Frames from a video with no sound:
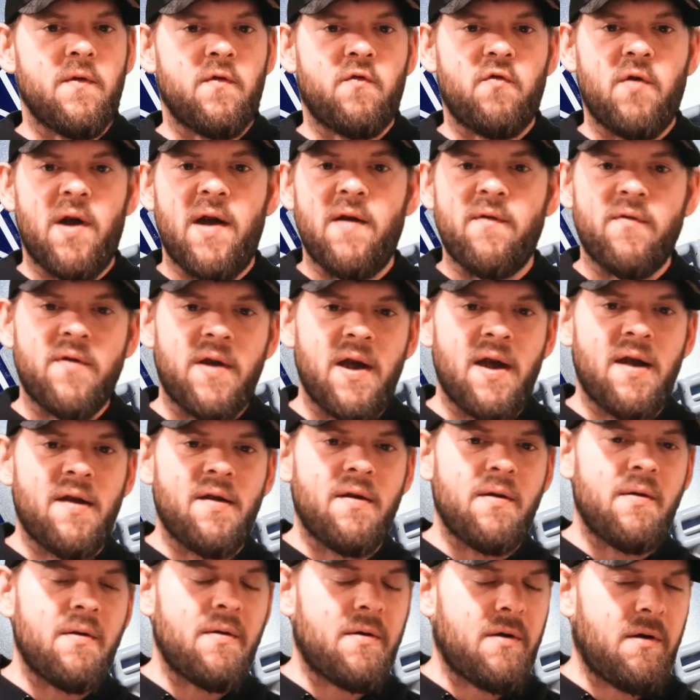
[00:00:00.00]
the draft
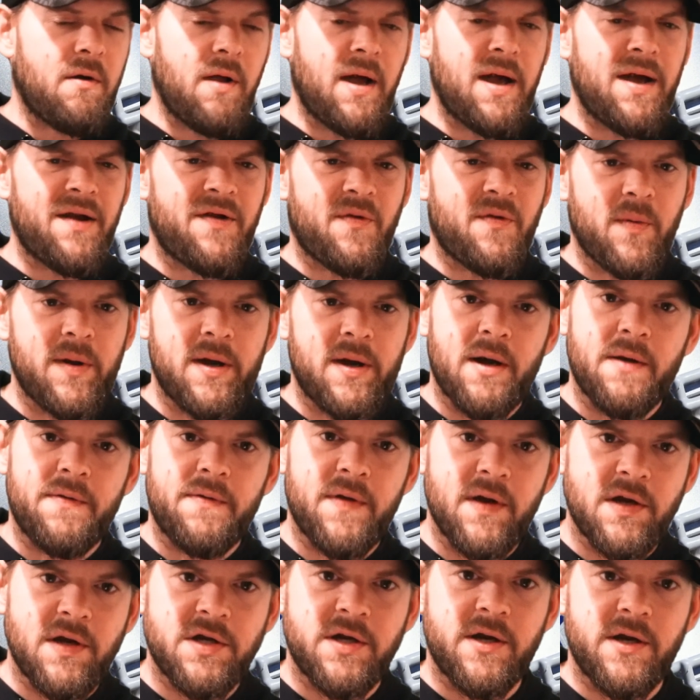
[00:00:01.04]
class we
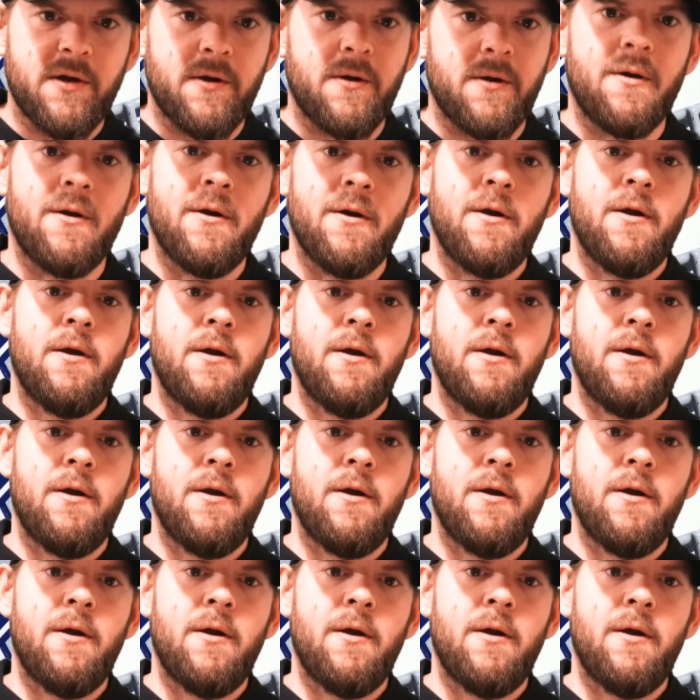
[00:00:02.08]
got this year.